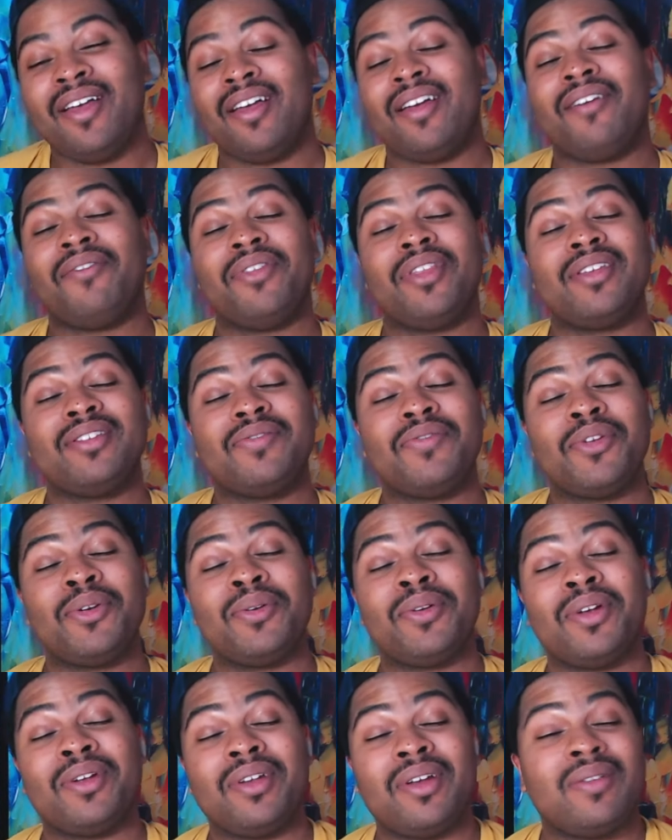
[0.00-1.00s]
And for those of you who
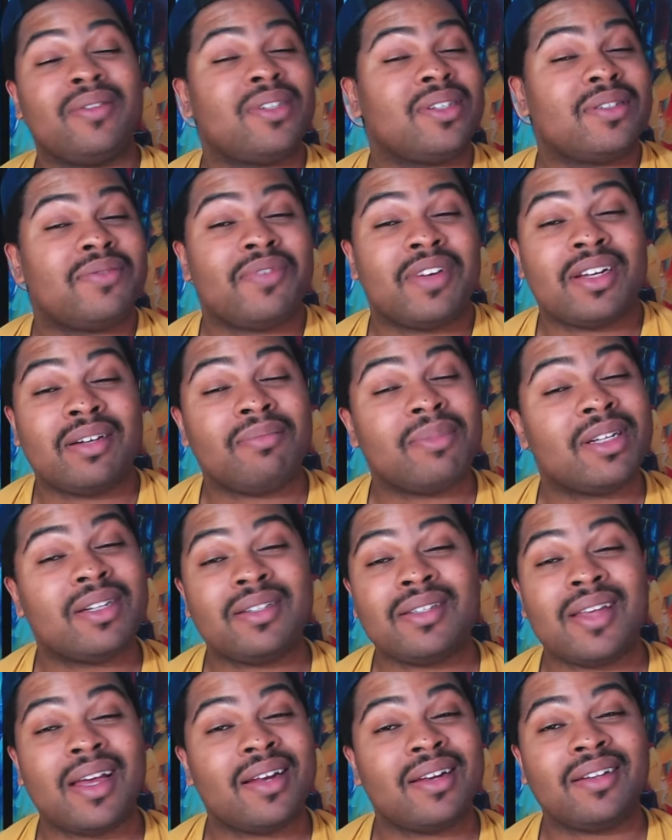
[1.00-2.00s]
don't know and just randomly
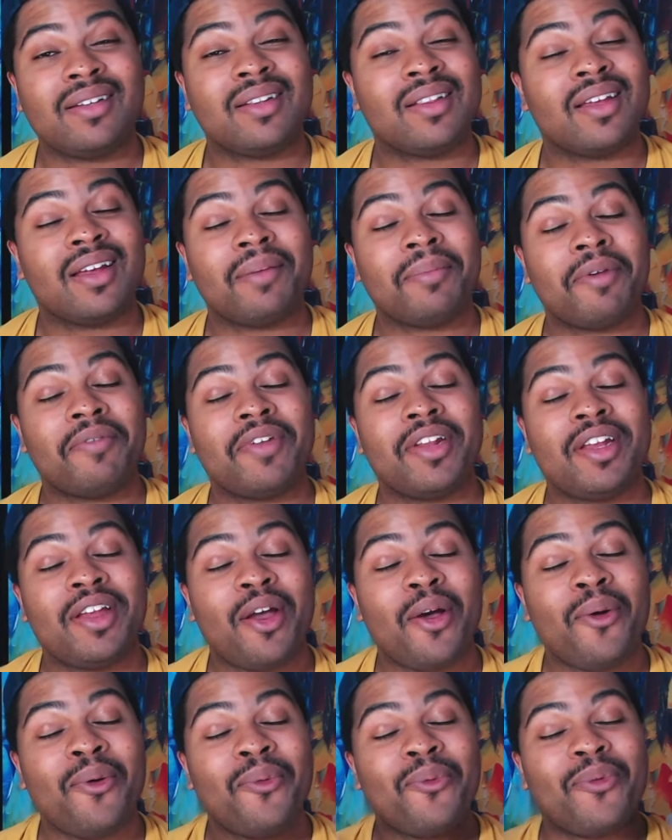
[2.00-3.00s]
decided to click on my
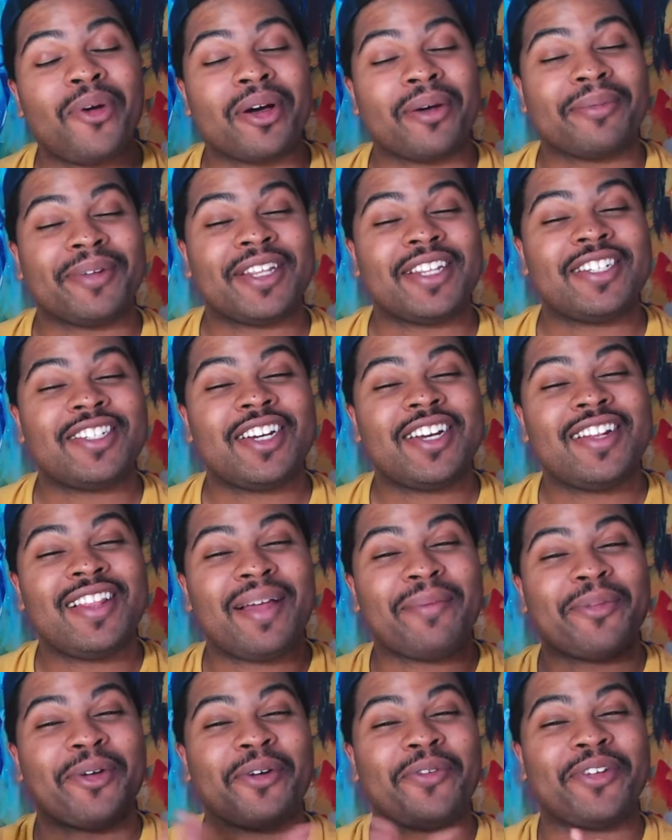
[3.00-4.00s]
video, welcome to the channel.
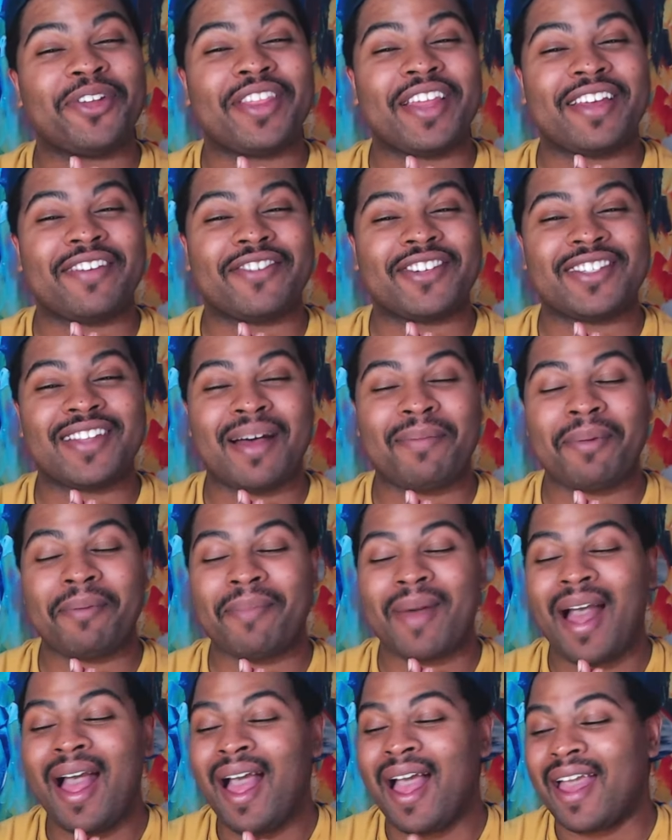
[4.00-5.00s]
I'm Topher. Thank you for stopping
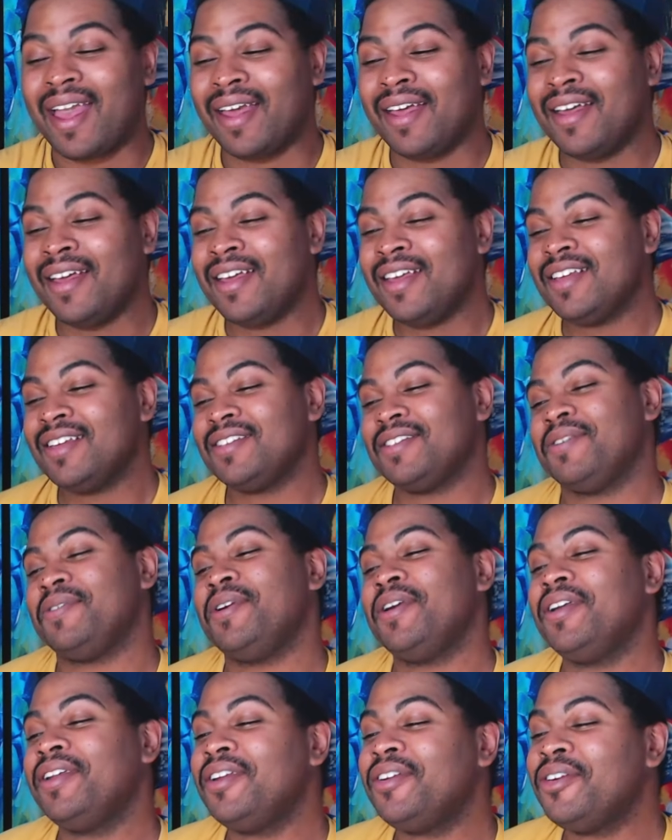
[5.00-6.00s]
by. So we're
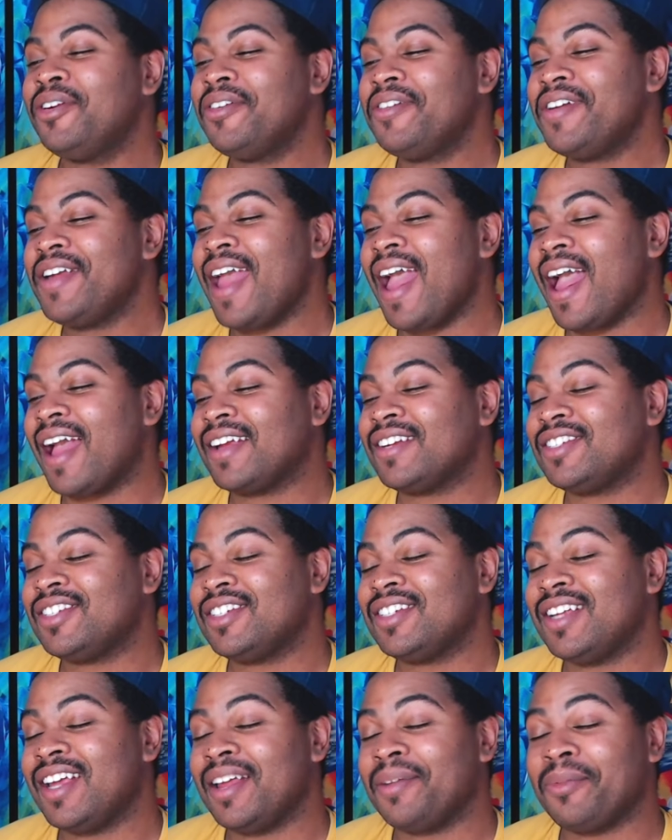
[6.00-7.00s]
here to do a
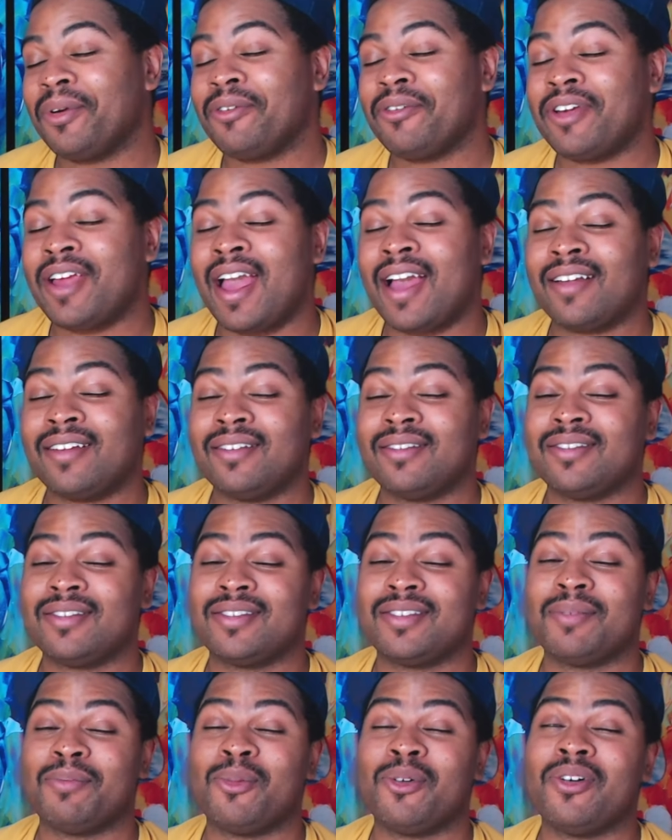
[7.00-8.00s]
reaction, and we're reacting to
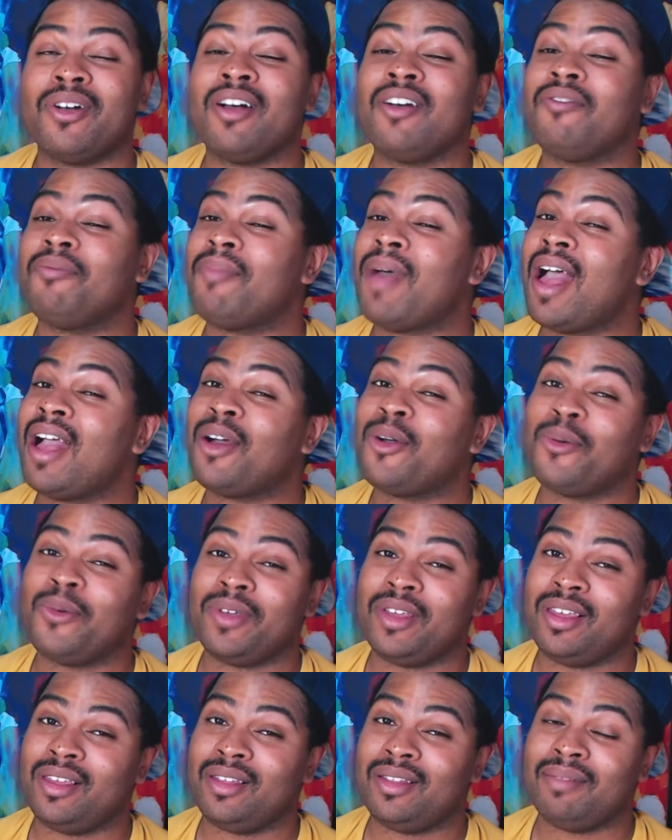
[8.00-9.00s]
some more of my
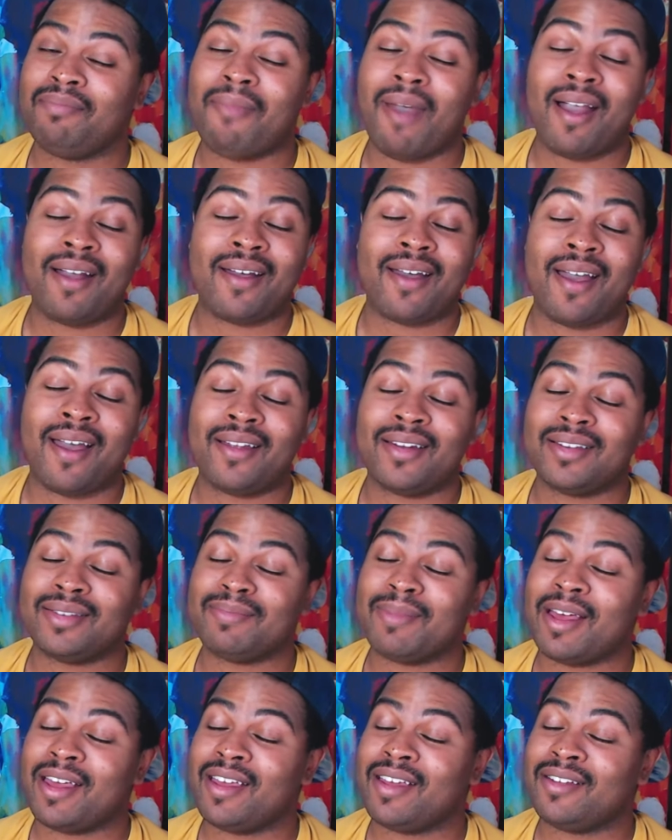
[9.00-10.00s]
queen, my goddess,
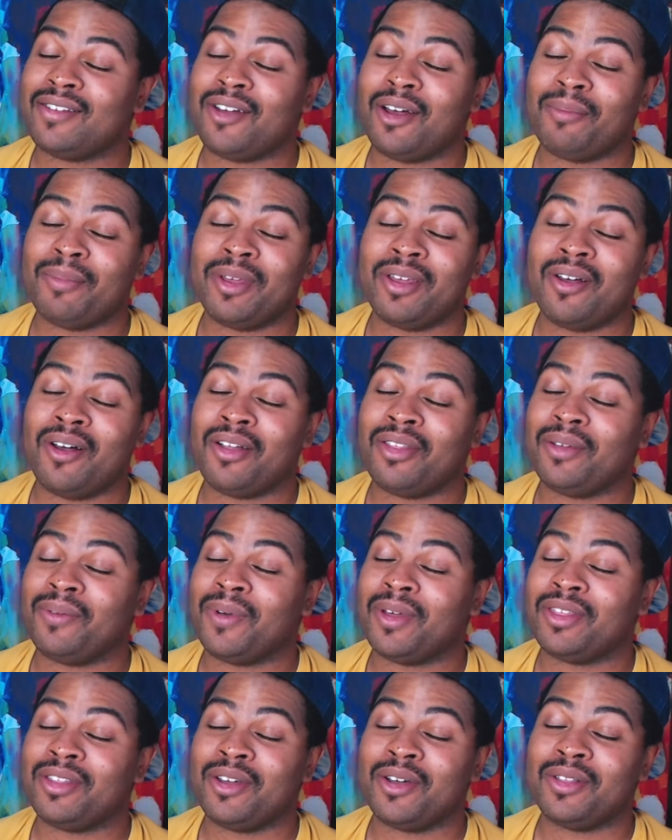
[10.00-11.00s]
my end-all, be-all, the
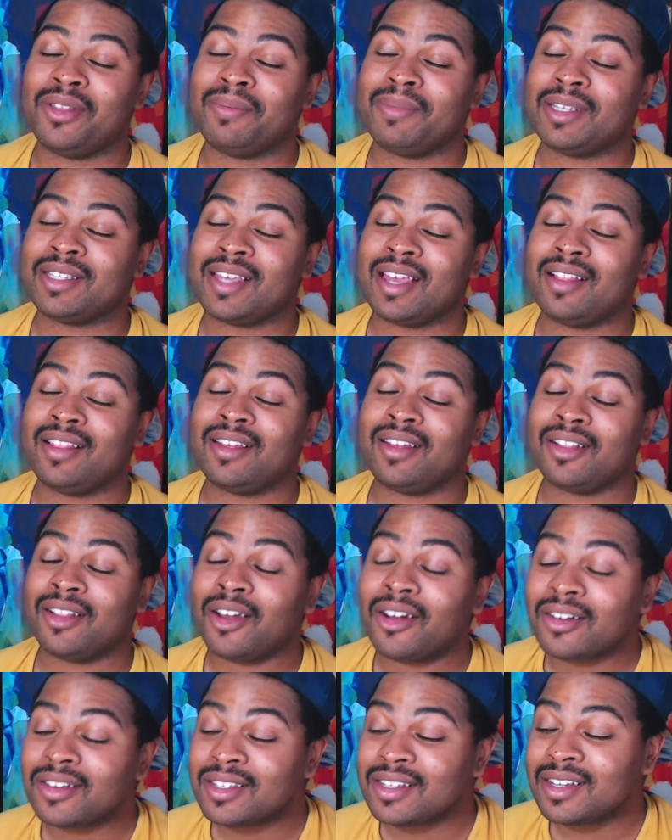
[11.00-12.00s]
one, the only, Miss Kelly
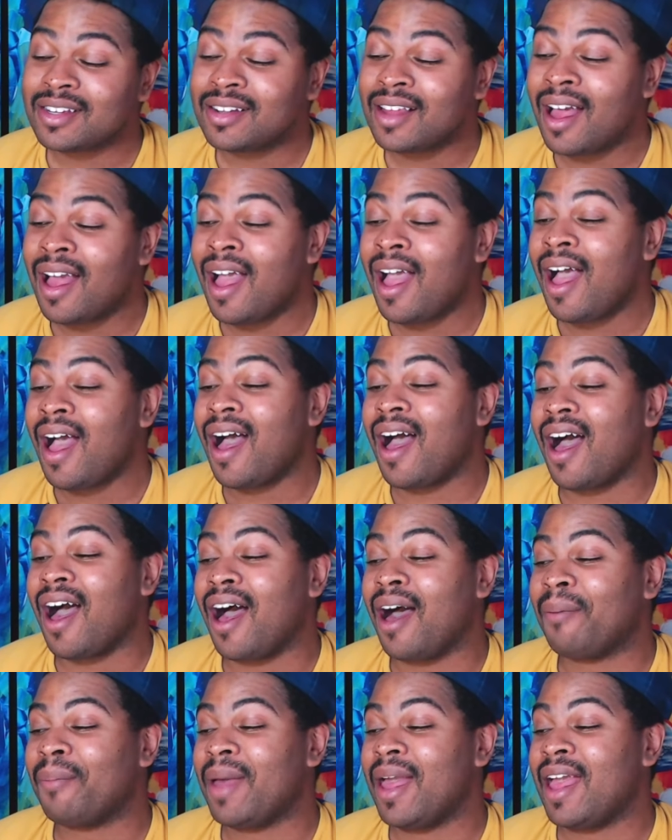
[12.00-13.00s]
Clarkson.
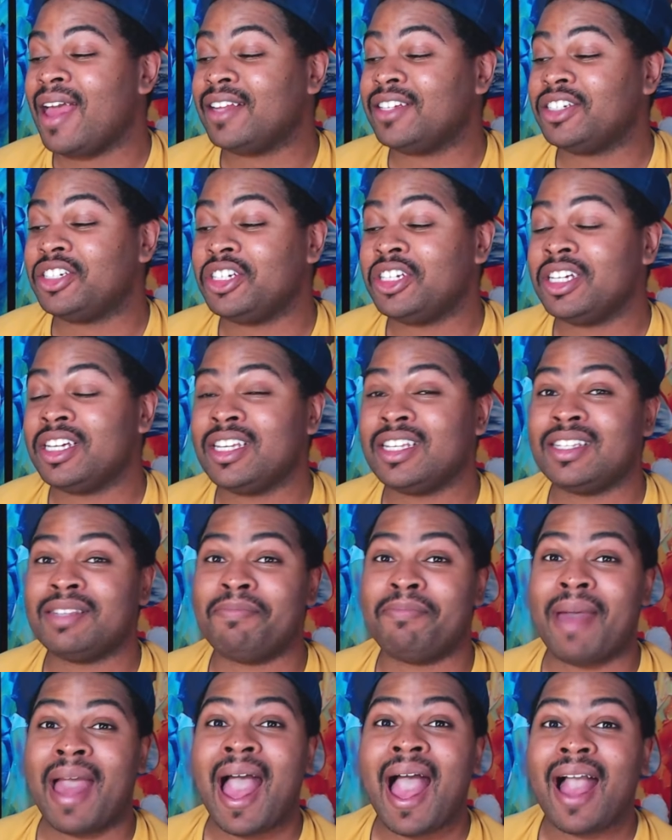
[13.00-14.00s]
And she is
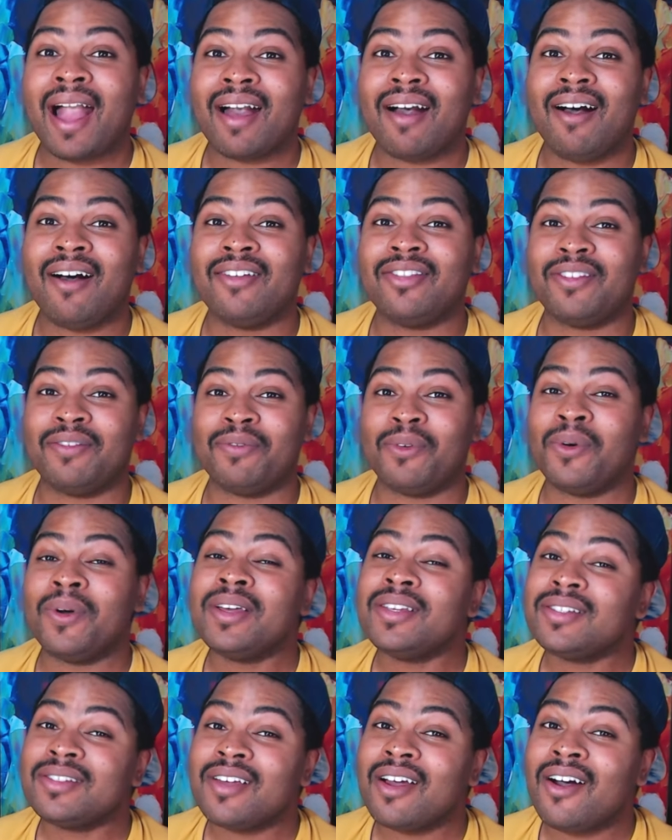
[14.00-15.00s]
back on The
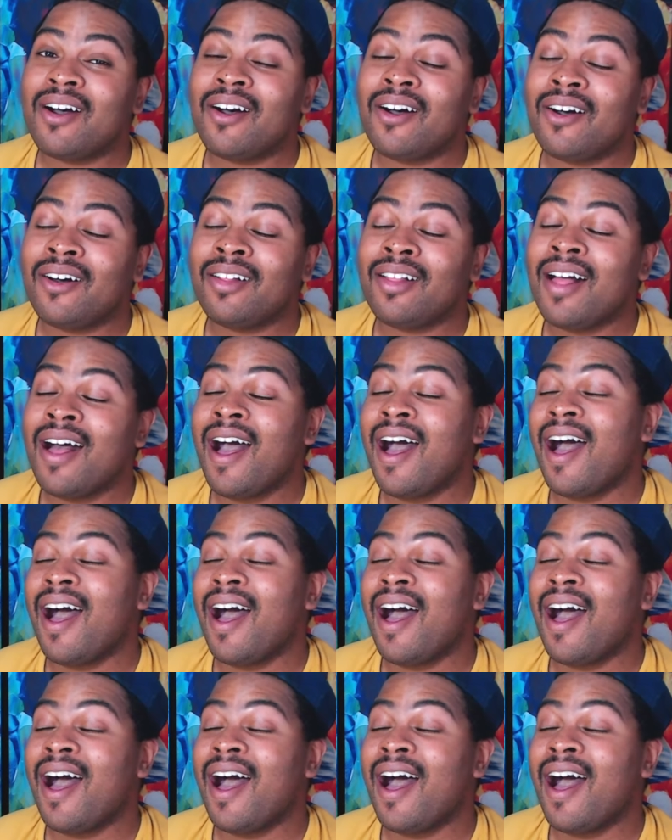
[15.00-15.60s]
Voice, y'all.